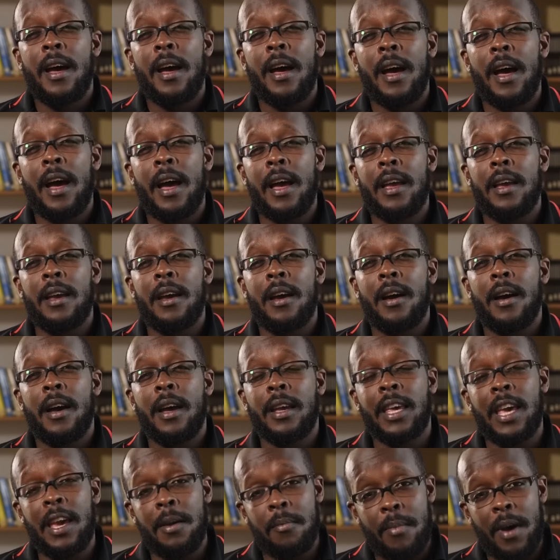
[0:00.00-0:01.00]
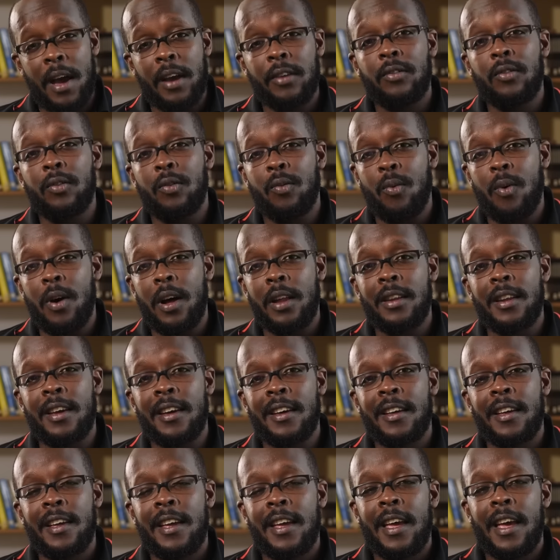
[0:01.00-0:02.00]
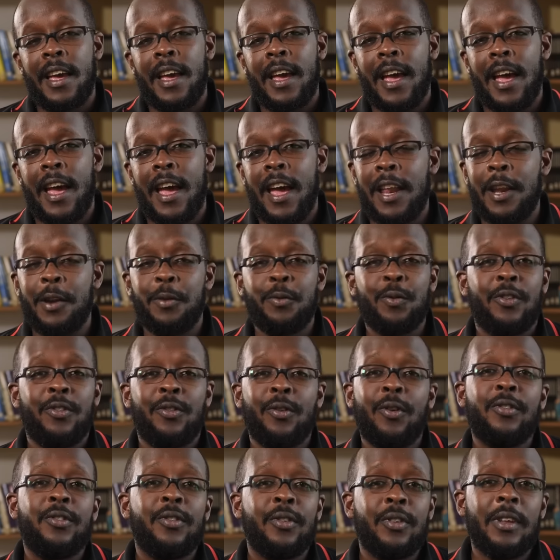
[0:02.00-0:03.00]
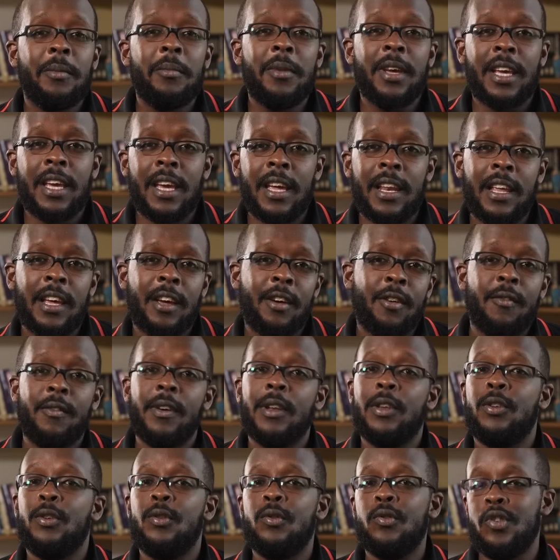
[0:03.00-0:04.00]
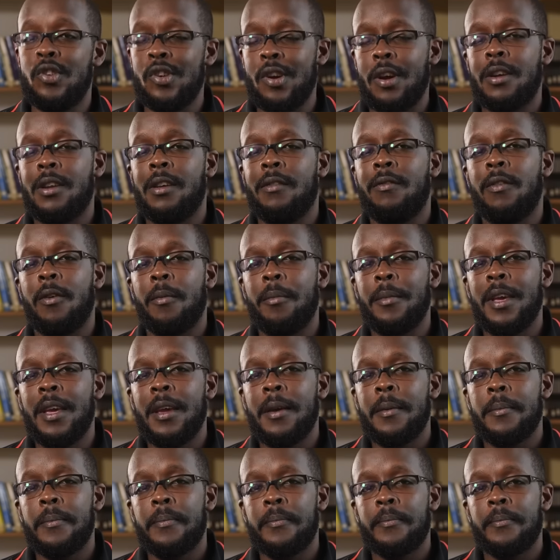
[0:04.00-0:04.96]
I came back to Rwanda, and it was also the beginning of a new journey for me.